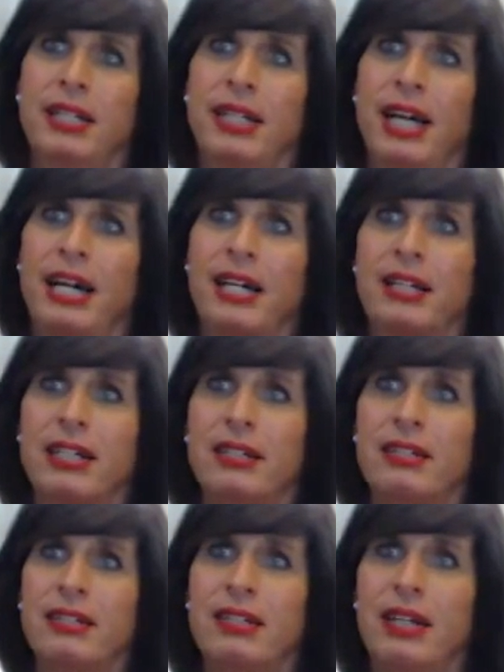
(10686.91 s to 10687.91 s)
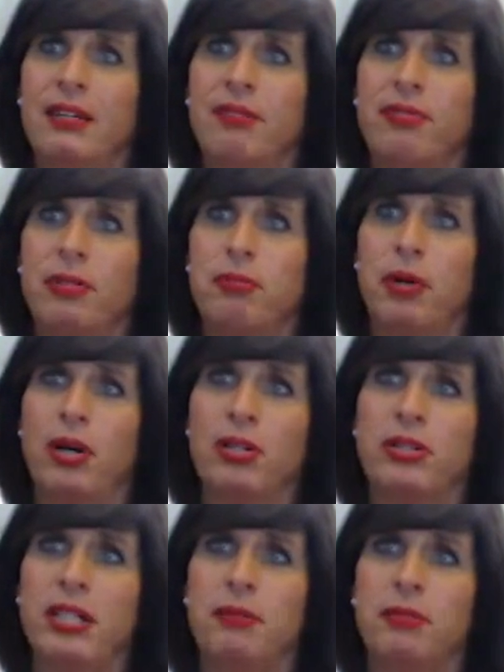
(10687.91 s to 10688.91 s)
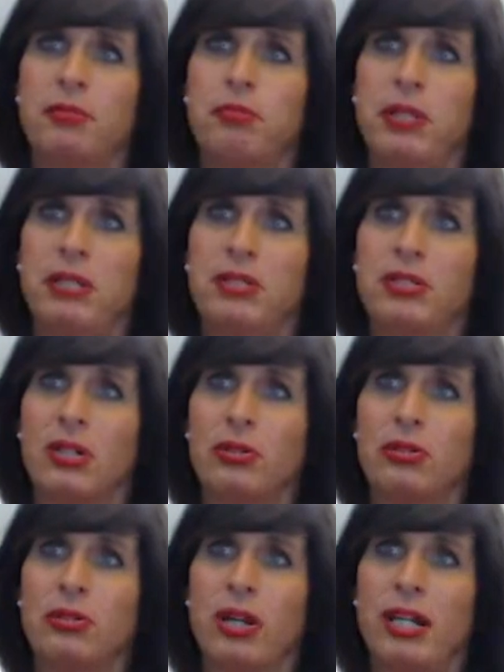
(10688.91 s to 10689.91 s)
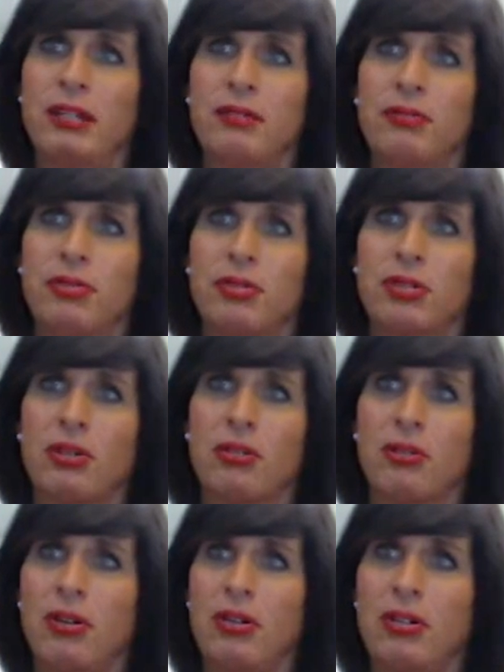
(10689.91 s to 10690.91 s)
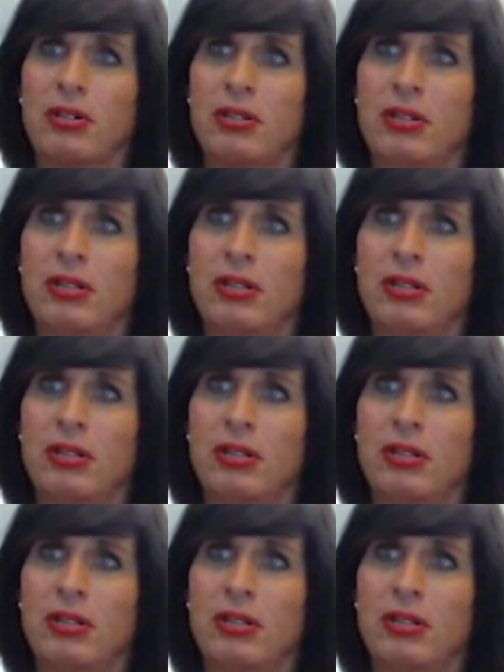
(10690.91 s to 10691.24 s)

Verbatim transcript: How could a, a football team be so great for so long?